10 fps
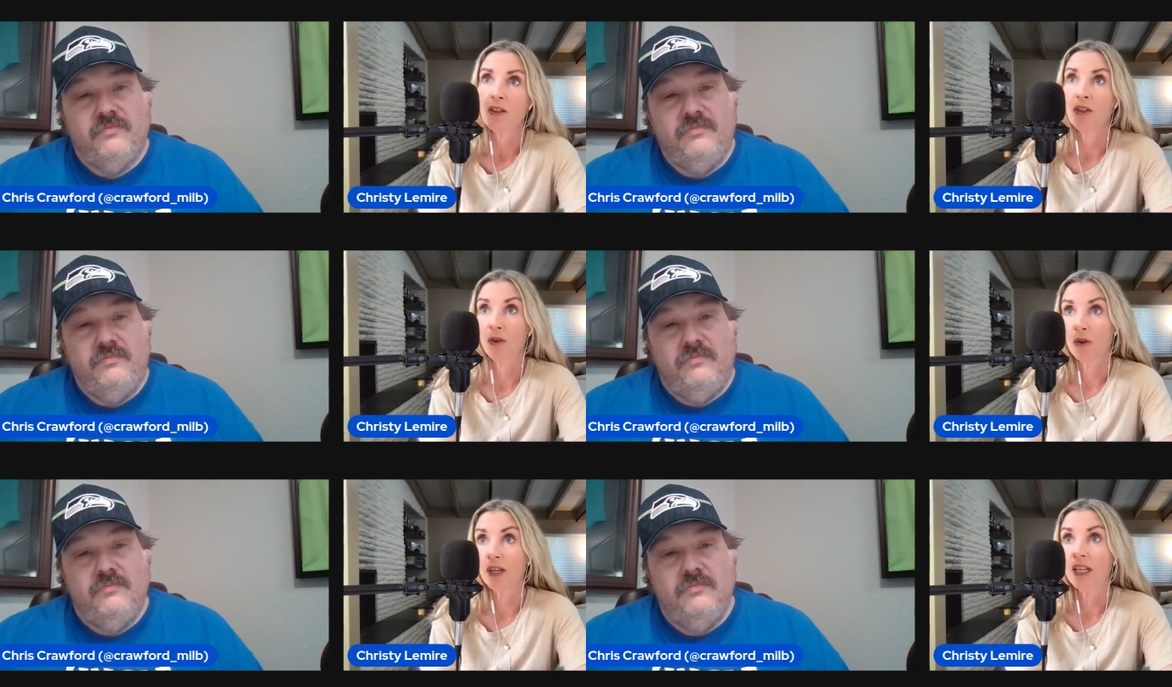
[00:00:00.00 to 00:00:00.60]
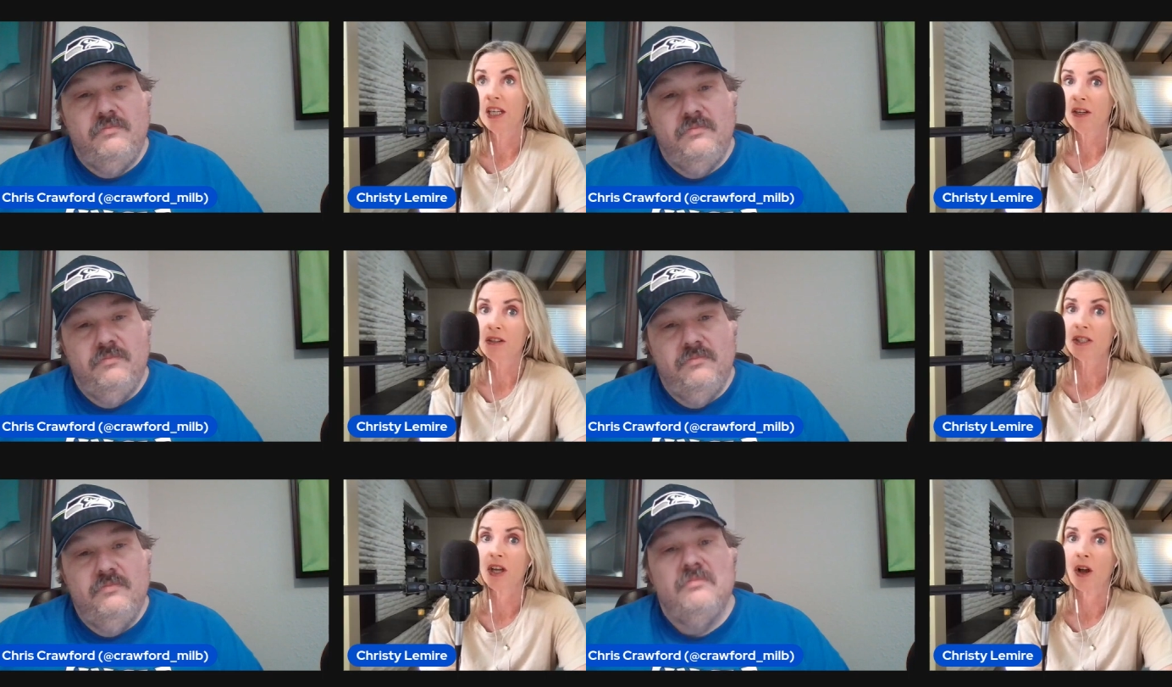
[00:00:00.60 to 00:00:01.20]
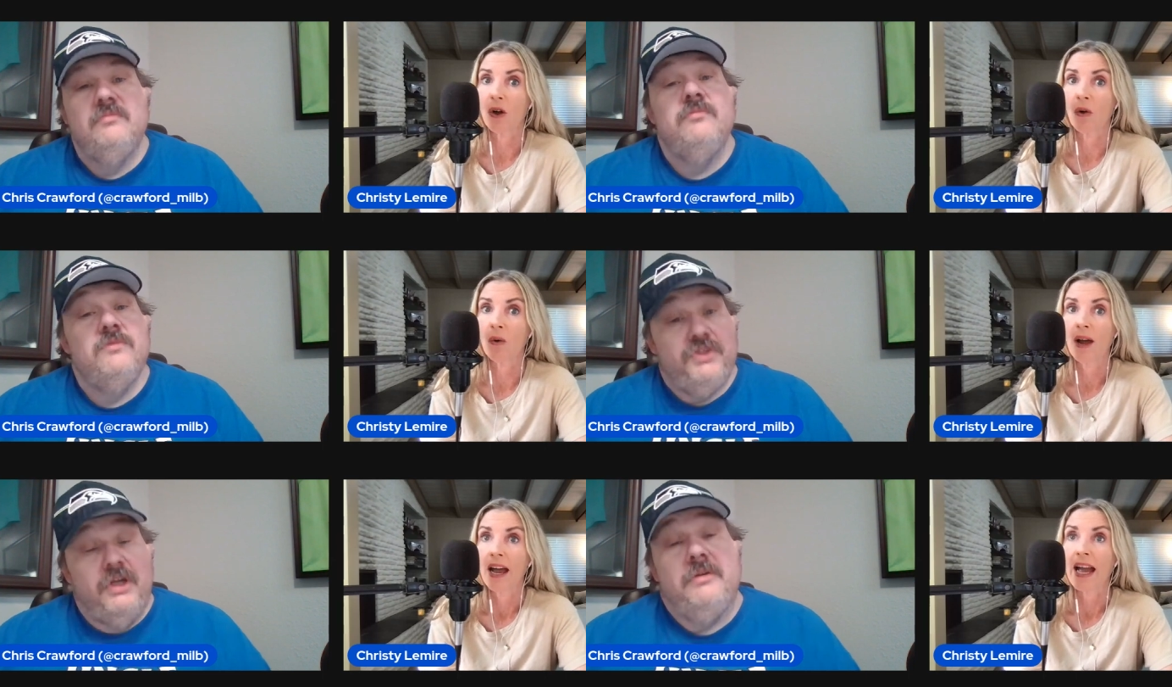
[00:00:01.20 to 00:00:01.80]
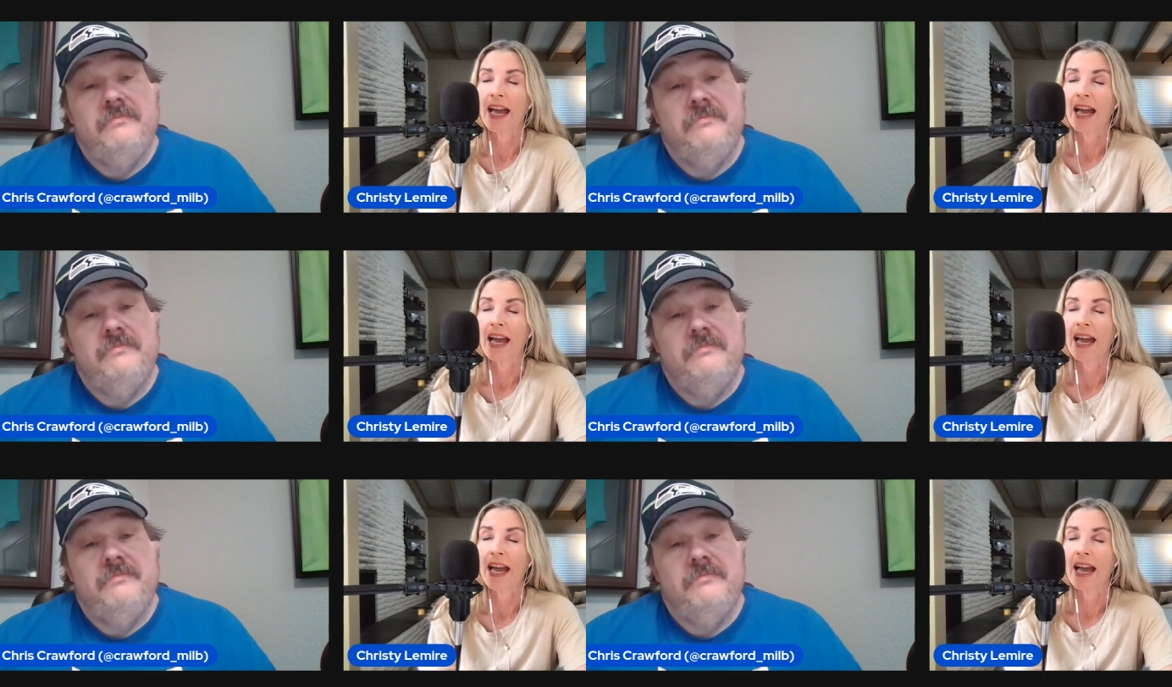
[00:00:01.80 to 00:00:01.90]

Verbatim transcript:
Speaker 1: 30 years ago. Sure.